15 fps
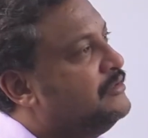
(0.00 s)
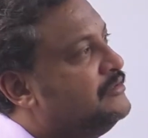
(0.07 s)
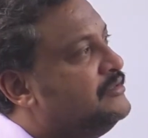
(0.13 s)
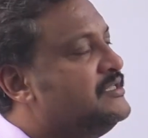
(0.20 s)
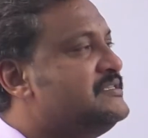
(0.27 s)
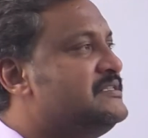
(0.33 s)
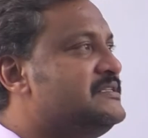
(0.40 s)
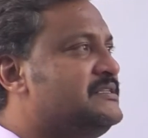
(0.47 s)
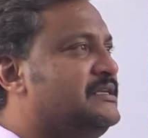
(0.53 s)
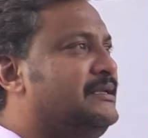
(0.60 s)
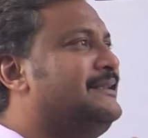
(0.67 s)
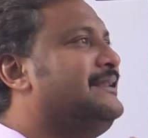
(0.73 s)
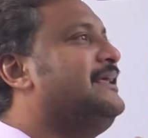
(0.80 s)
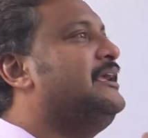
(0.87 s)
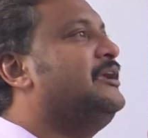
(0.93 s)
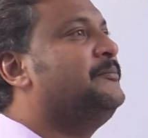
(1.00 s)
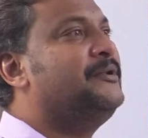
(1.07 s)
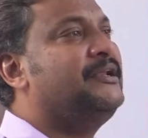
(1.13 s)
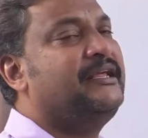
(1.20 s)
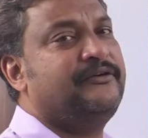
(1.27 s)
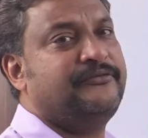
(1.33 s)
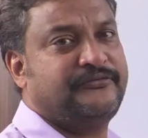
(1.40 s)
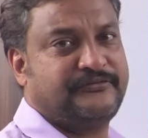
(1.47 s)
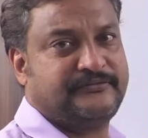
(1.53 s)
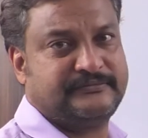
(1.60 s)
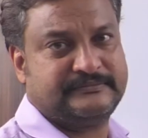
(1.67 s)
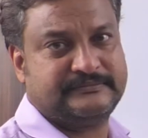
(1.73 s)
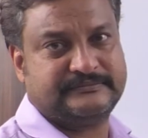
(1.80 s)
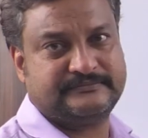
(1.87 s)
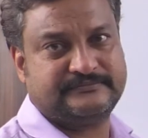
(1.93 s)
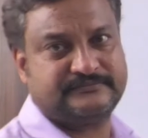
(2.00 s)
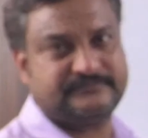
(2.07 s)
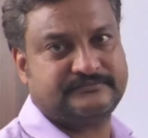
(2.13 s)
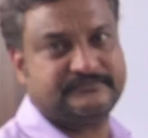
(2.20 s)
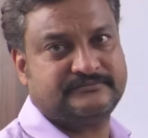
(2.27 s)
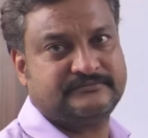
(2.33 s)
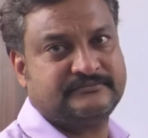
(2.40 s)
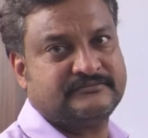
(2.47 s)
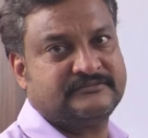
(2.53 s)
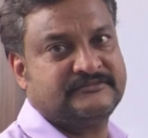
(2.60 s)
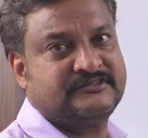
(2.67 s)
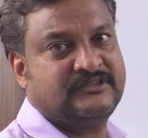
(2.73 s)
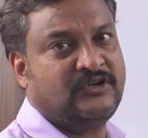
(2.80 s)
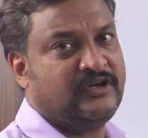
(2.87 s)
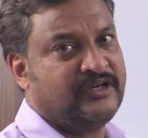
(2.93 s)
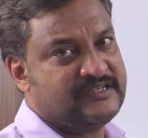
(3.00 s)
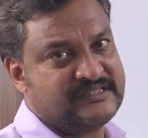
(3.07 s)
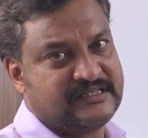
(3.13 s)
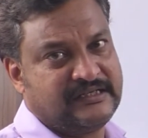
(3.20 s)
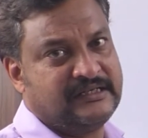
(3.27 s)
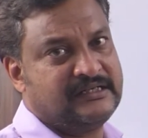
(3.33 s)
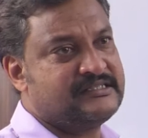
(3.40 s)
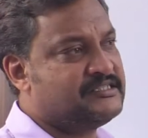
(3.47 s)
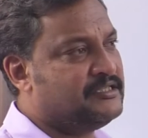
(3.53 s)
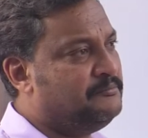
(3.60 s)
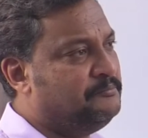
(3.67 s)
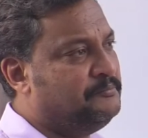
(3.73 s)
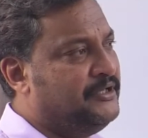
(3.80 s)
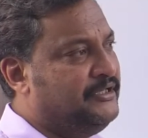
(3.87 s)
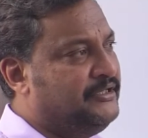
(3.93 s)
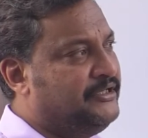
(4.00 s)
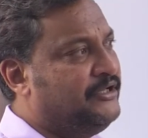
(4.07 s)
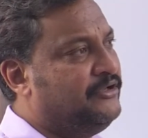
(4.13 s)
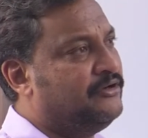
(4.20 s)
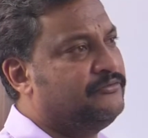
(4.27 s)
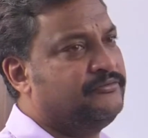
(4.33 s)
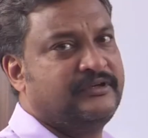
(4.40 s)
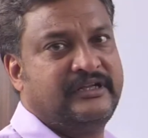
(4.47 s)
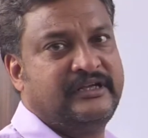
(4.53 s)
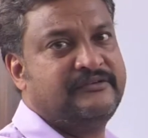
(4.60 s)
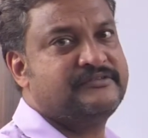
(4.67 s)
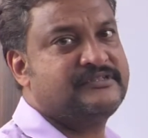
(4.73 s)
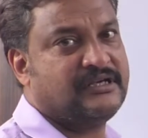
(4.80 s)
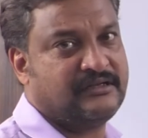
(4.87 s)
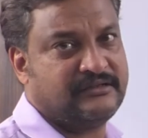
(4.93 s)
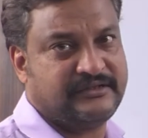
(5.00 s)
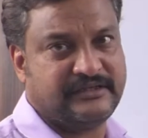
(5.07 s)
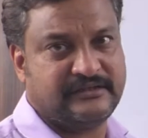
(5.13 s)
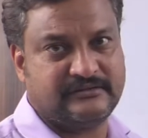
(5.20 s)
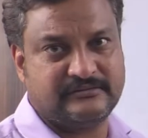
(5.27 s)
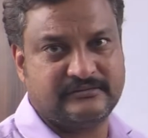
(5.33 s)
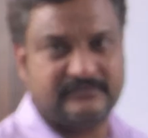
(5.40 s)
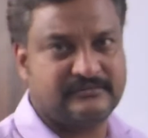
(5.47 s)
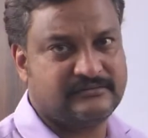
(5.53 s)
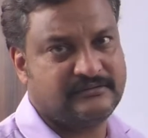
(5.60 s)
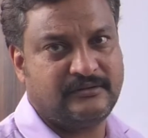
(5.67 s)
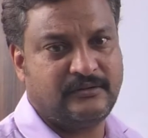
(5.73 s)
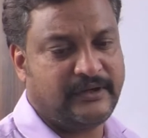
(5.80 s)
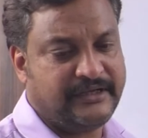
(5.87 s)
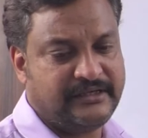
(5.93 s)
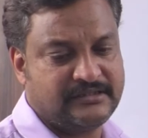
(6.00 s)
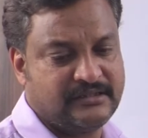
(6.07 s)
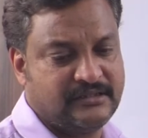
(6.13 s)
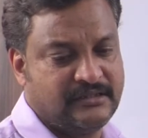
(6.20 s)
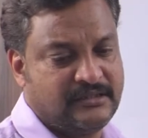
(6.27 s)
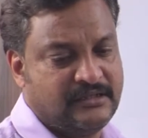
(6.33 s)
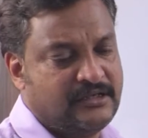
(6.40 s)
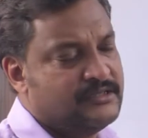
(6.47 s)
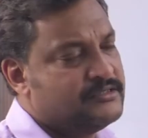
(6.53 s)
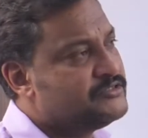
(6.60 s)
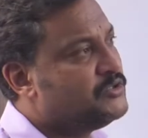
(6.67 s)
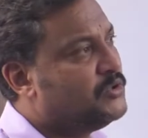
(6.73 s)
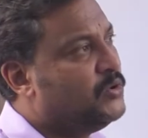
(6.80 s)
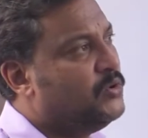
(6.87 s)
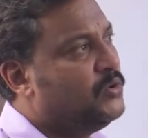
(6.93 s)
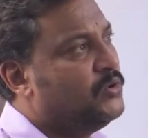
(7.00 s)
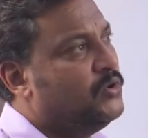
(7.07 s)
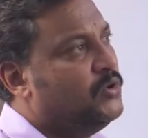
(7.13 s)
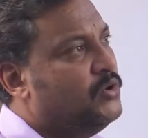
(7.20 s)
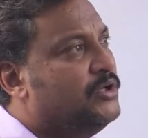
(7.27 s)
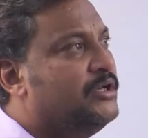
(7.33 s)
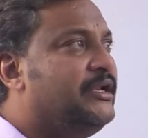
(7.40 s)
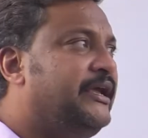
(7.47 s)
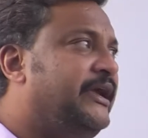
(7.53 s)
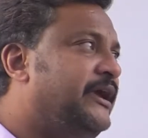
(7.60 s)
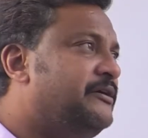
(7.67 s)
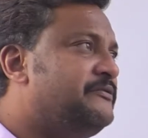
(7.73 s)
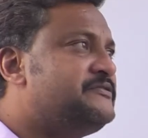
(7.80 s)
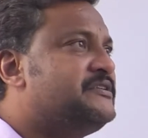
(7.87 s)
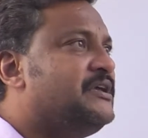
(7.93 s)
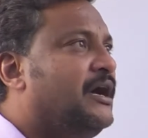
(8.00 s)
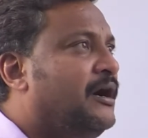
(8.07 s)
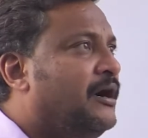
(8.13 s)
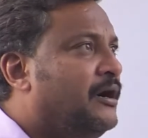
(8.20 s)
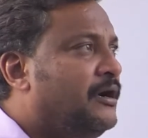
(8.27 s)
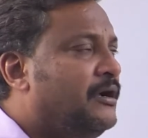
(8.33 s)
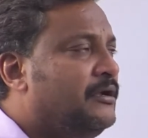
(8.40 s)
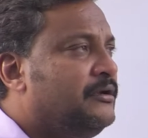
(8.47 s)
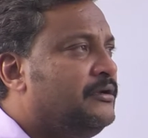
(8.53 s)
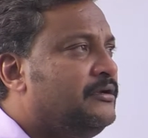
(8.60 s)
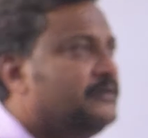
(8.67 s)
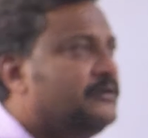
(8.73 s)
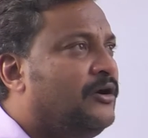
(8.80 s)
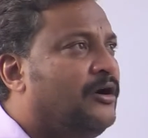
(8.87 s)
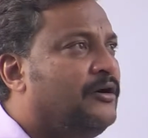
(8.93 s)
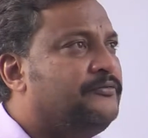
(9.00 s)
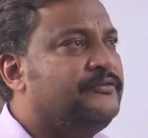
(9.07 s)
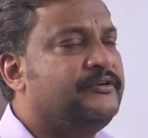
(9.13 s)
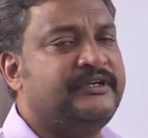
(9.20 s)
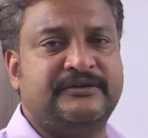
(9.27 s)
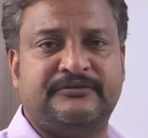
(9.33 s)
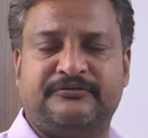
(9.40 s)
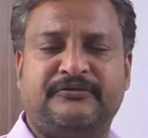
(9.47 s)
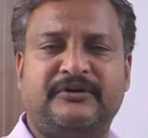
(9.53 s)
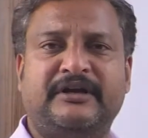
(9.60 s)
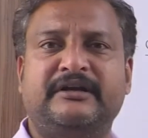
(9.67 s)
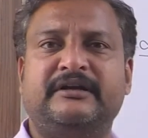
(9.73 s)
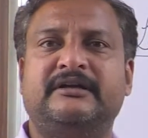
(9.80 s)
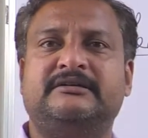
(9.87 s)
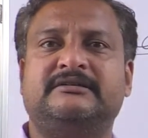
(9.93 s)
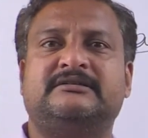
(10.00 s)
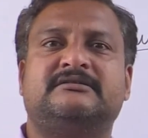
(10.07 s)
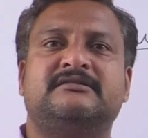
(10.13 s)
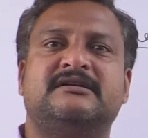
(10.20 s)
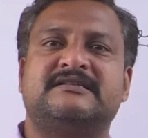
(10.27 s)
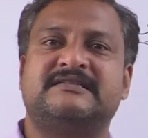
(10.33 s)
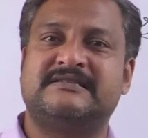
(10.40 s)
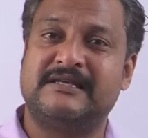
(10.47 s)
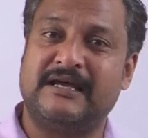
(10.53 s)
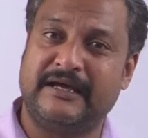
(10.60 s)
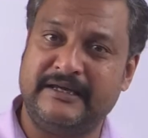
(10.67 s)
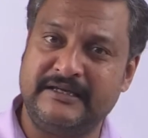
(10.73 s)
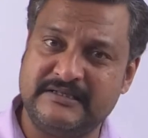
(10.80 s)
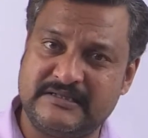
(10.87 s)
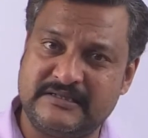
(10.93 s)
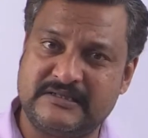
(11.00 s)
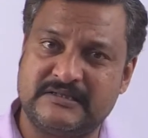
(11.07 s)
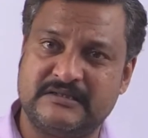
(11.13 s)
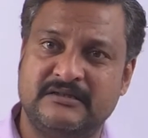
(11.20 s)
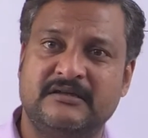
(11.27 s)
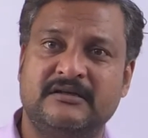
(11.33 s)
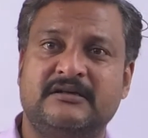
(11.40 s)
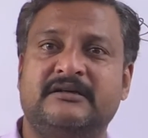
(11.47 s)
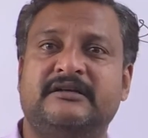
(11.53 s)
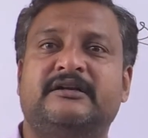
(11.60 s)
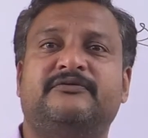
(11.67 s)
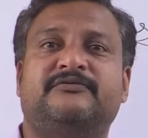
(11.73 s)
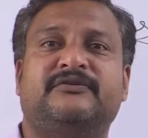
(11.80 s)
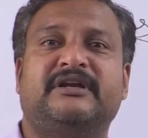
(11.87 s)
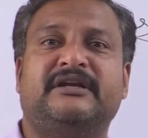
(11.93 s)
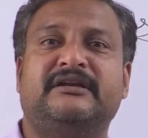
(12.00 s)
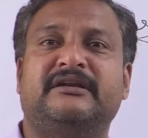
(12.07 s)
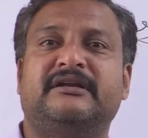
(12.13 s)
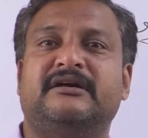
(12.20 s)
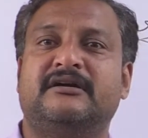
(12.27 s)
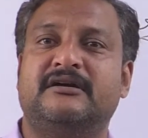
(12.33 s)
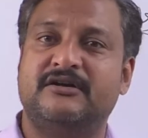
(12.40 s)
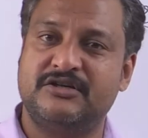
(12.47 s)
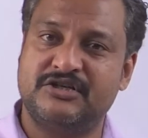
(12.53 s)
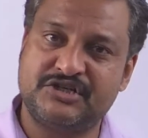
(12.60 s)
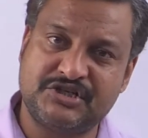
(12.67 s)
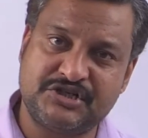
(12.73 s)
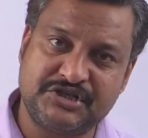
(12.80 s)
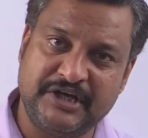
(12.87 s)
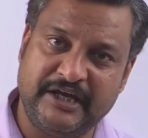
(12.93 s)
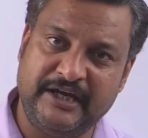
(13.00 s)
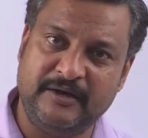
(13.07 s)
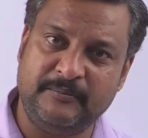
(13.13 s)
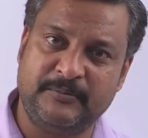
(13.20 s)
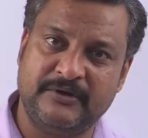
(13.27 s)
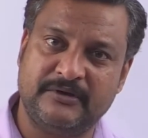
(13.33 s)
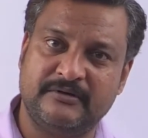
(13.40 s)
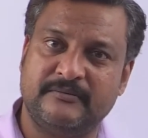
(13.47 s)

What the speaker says: This is a neem leaf. On a single stem, plenty of leaves are there, right? So, leaves are of different size, different shape,